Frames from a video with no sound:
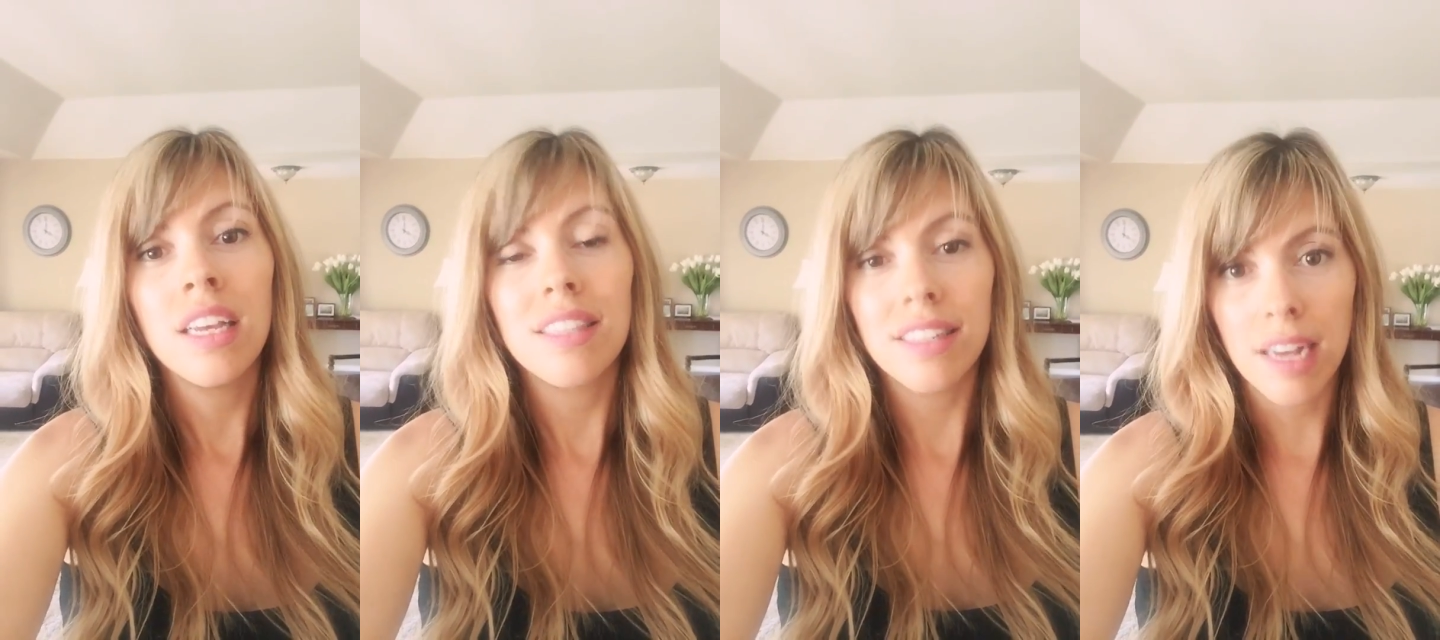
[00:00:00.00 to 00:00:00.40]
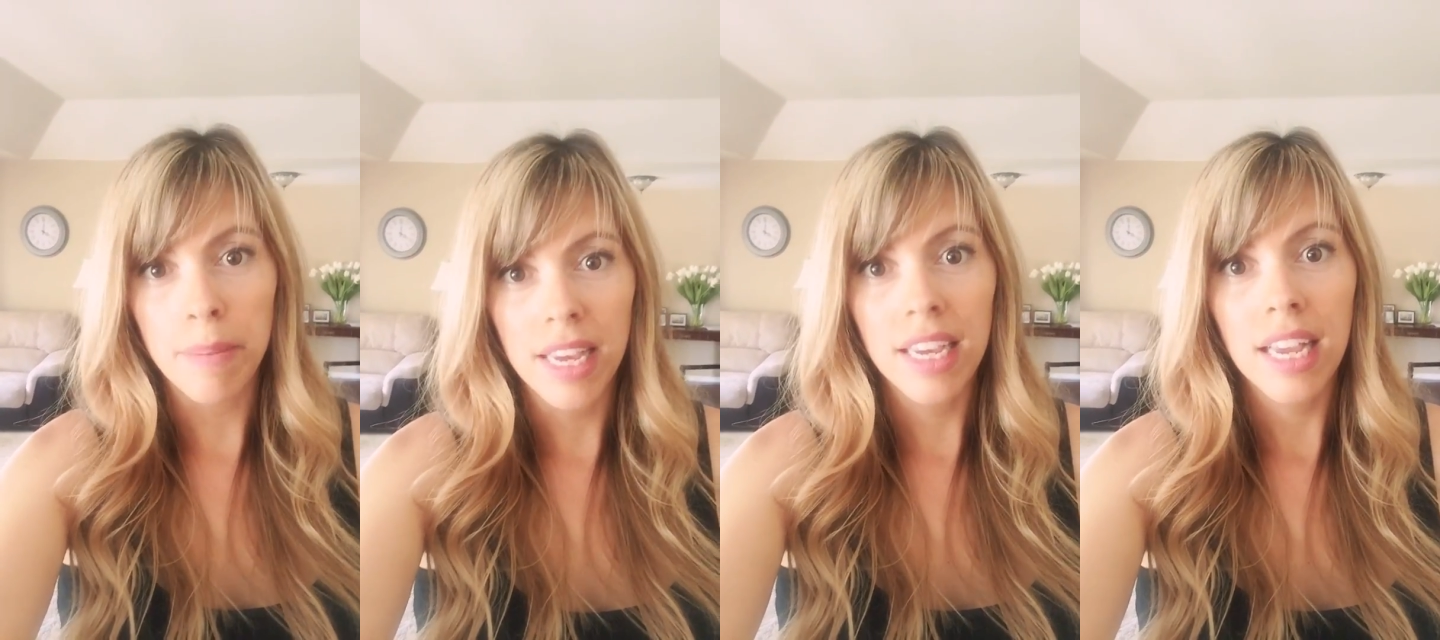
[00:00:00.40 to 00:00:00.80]

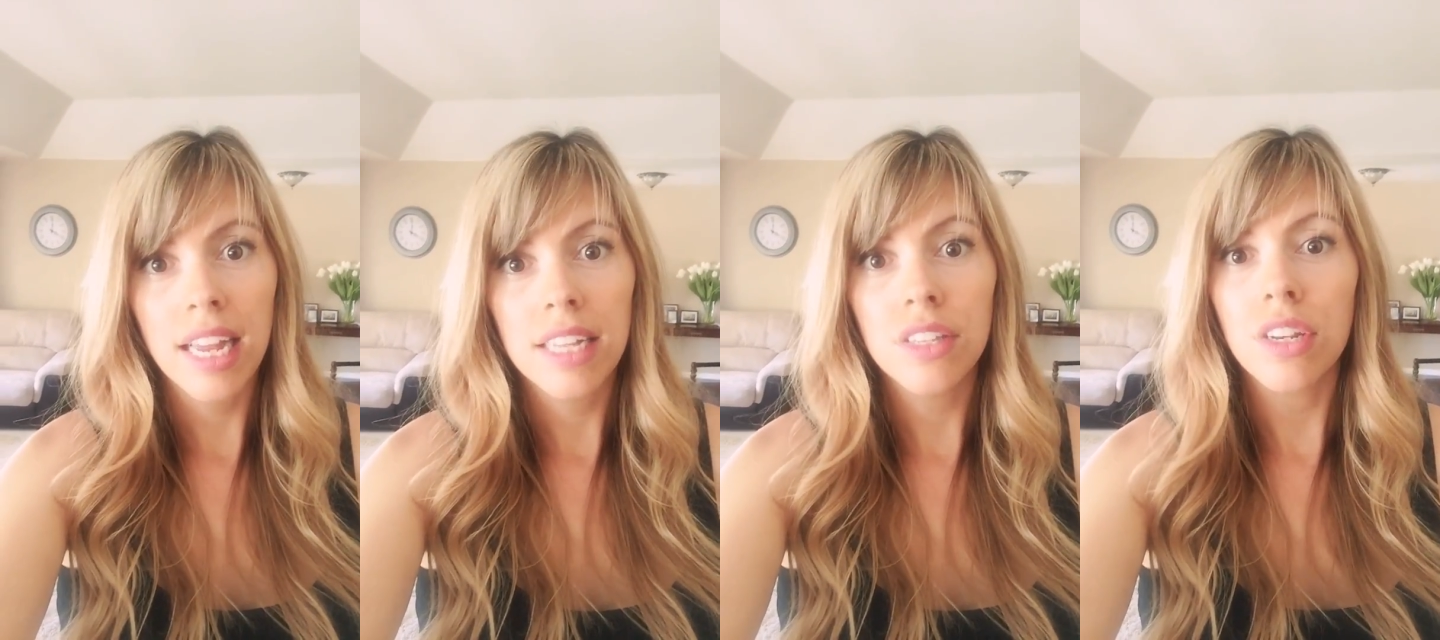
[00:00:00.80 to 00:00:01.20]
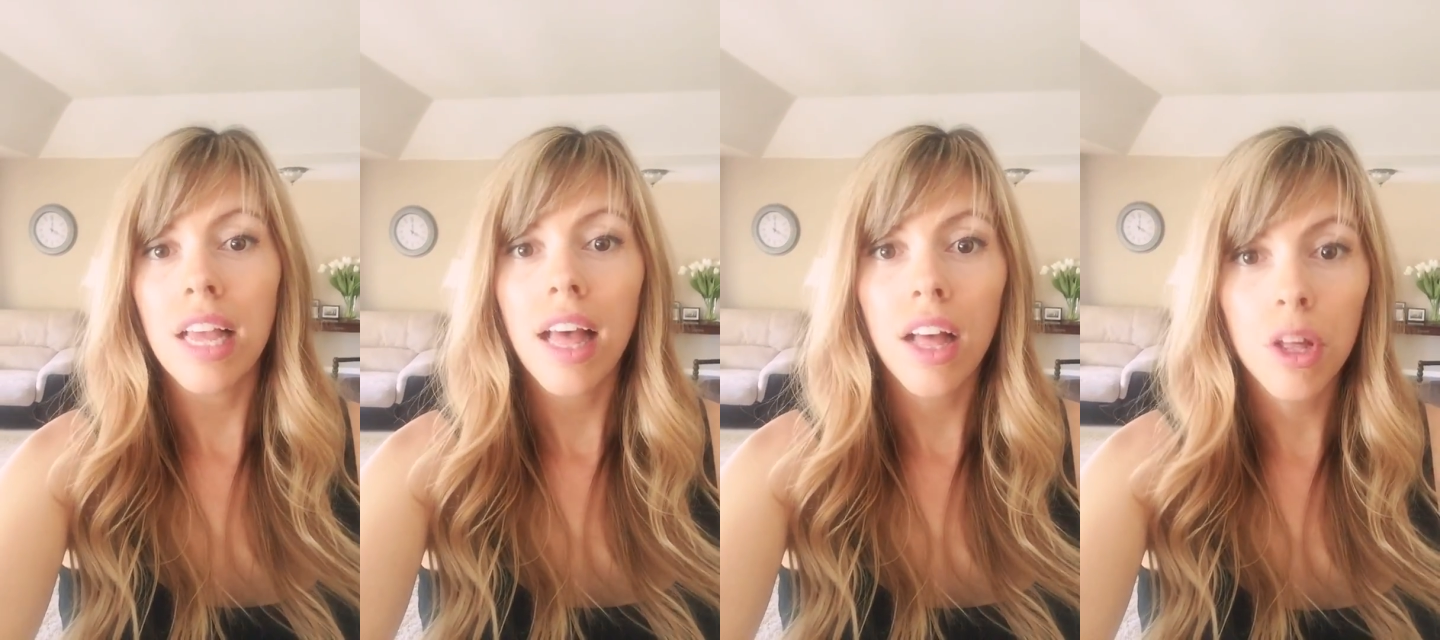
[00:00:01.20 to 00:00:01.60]
stomach, and it's going
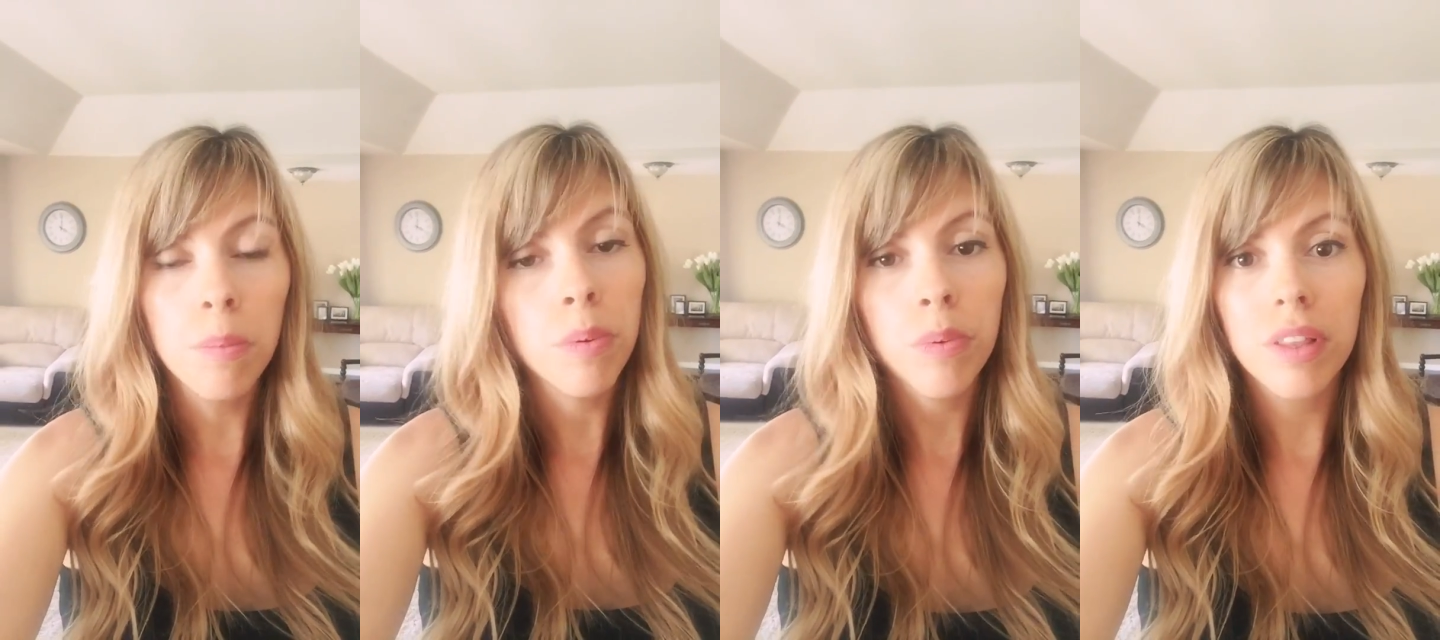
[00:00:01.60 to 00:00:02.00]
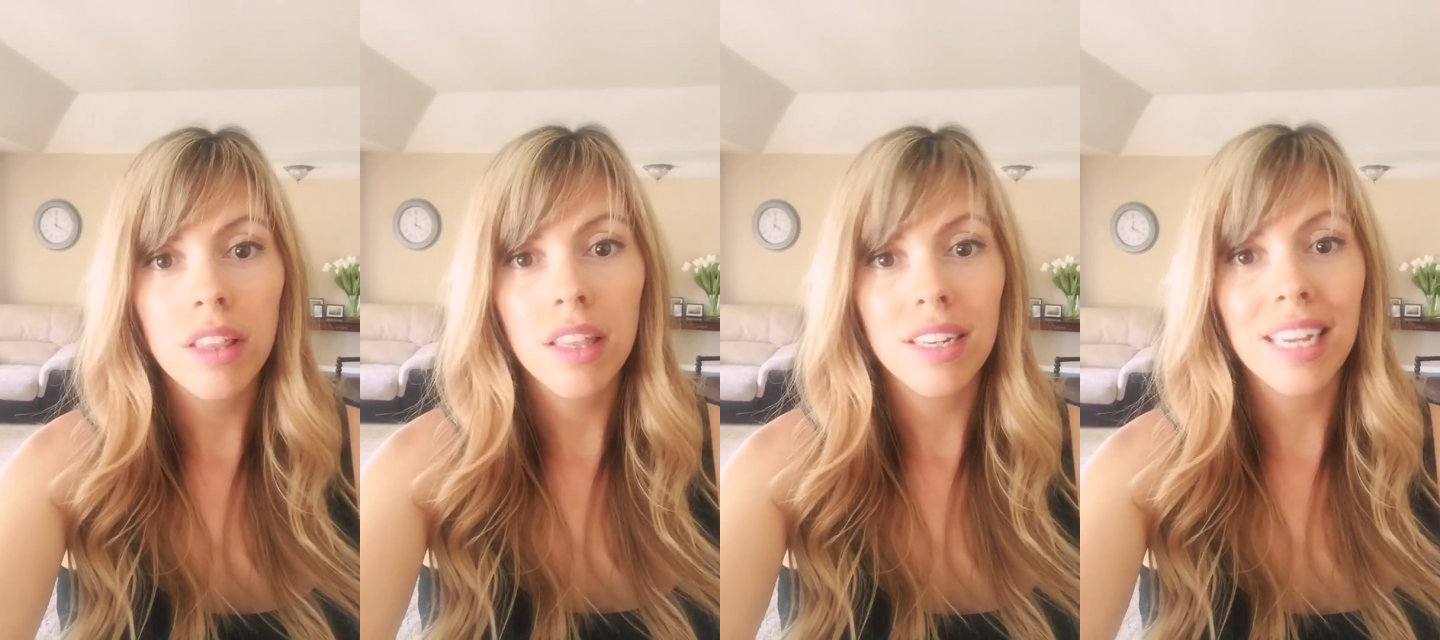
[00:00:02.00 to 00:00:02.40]
to help with
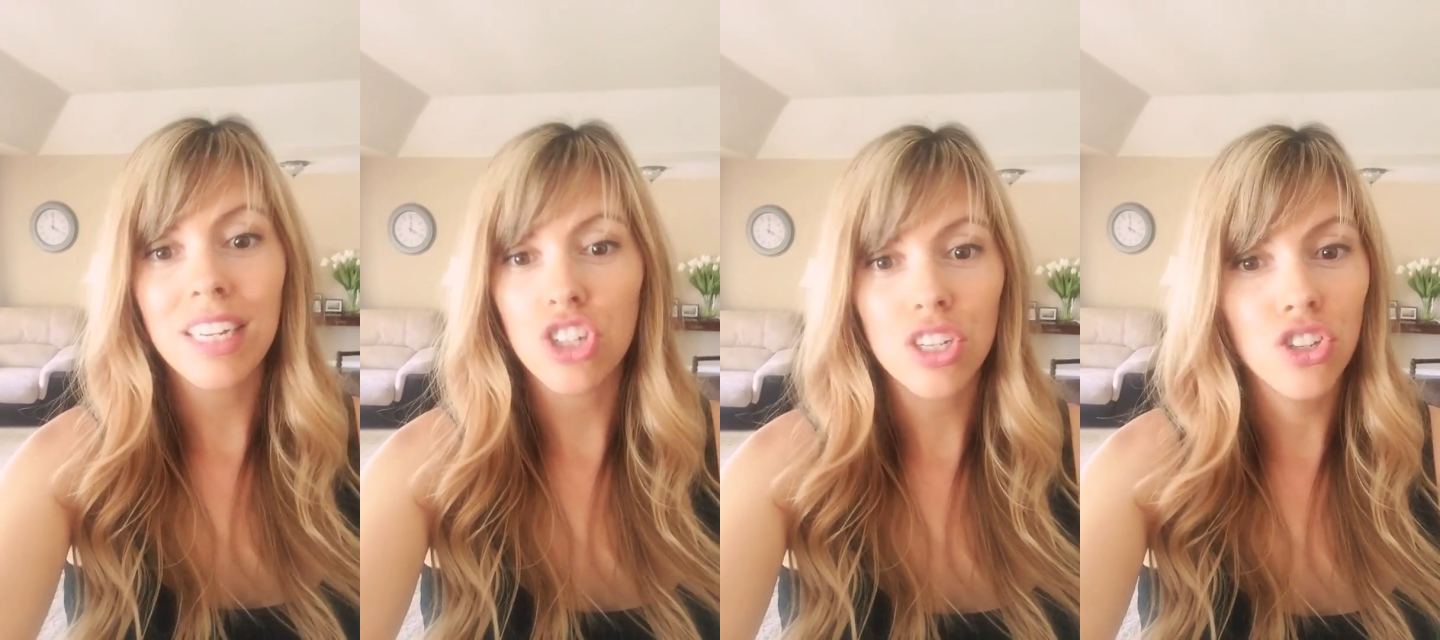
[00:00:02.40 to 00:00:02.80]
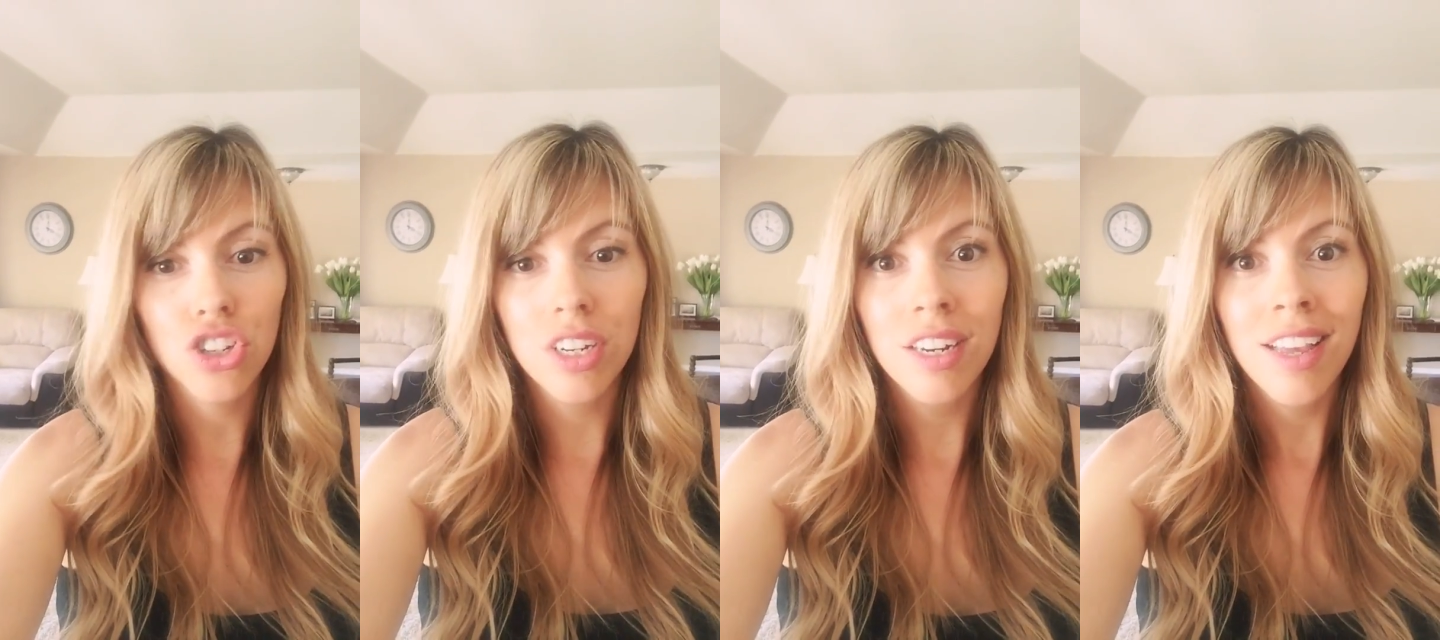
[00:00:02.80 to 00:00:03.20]

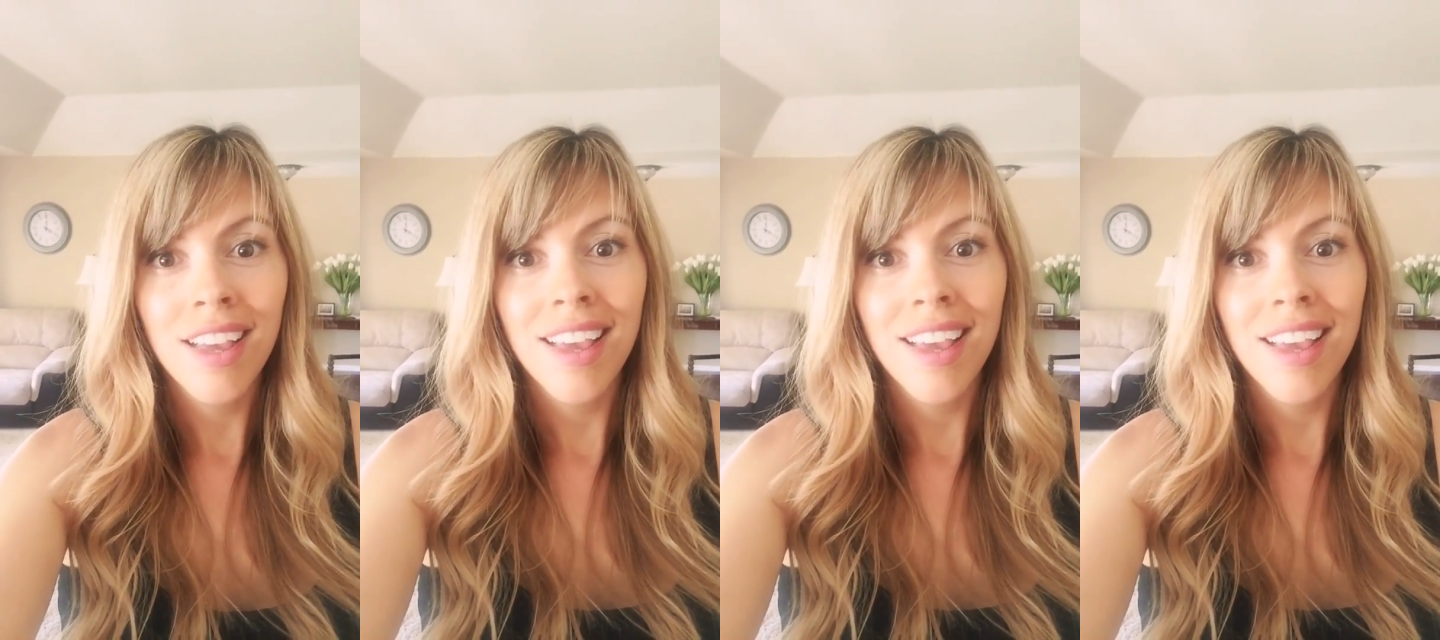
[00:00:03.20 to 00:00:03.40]
digestion